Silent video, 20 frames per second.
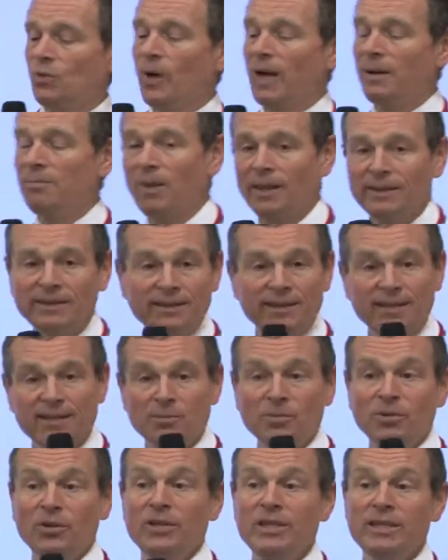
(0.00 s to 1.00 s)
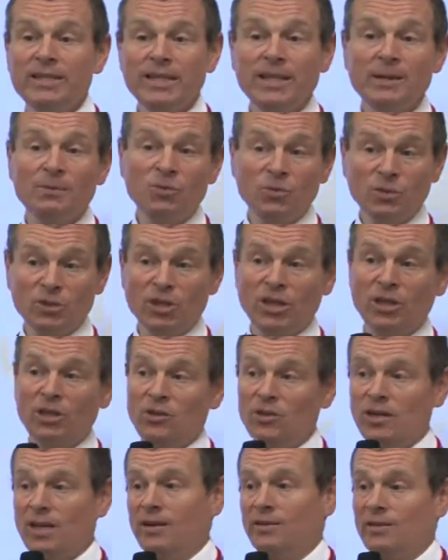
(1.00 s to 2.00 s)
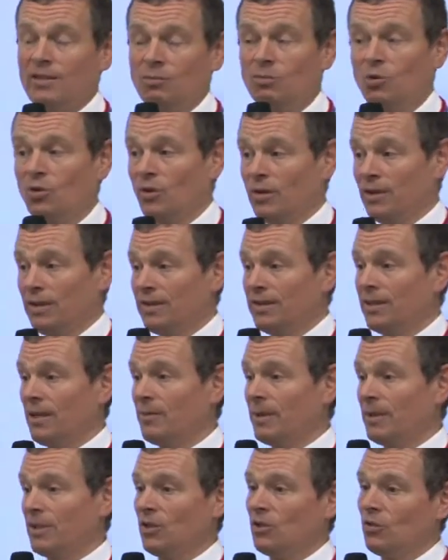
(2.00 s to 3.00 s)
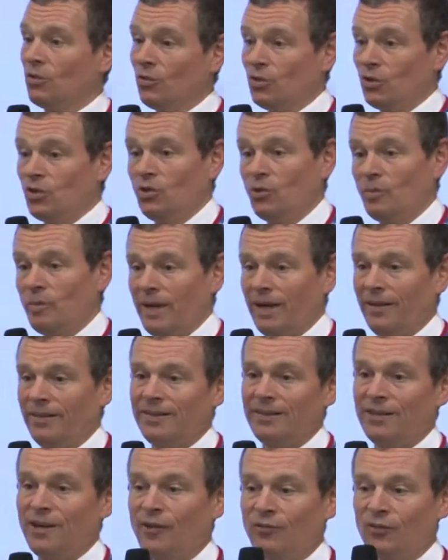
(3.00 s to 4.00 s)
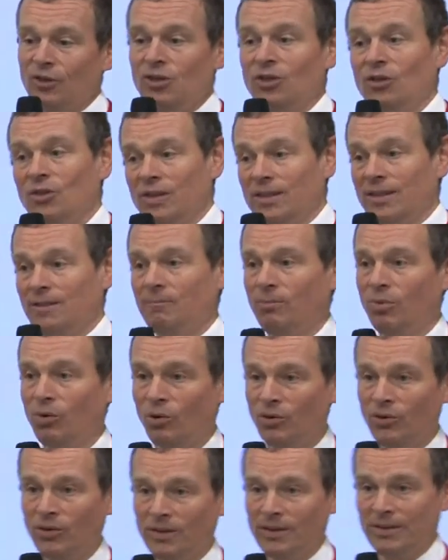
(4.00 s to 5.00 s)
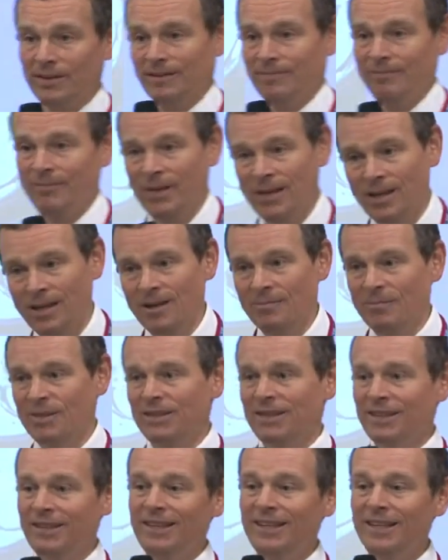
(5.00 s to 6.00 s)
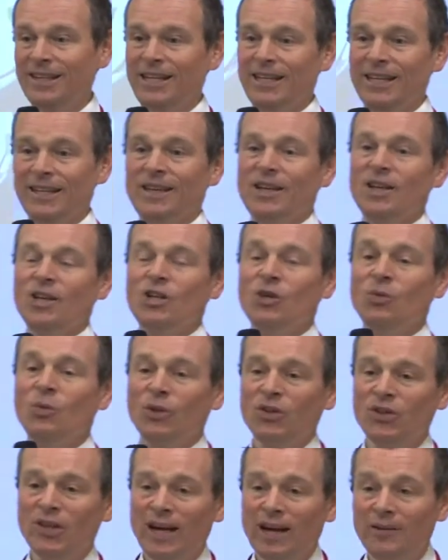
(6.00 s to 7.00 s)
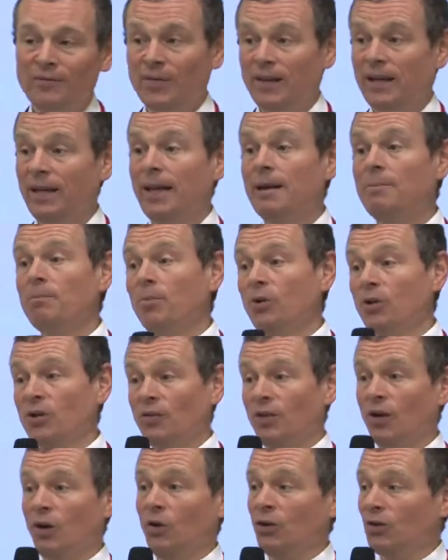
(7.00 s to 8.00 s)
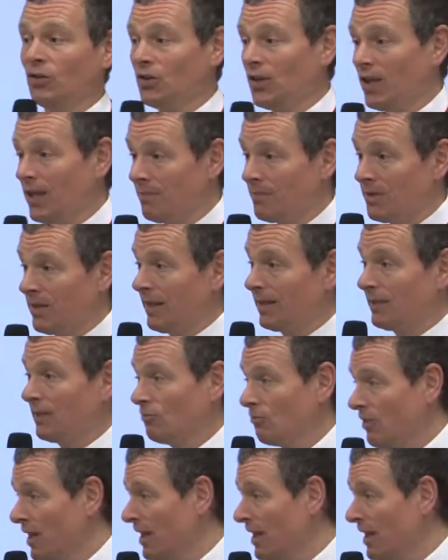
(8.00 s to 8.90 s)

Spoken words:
why multidisciplinary teams, which I know Caris Morgan is coming to talk to you about this afternoon, is important. Because clearly, you want to have the input of the whole team. So that's the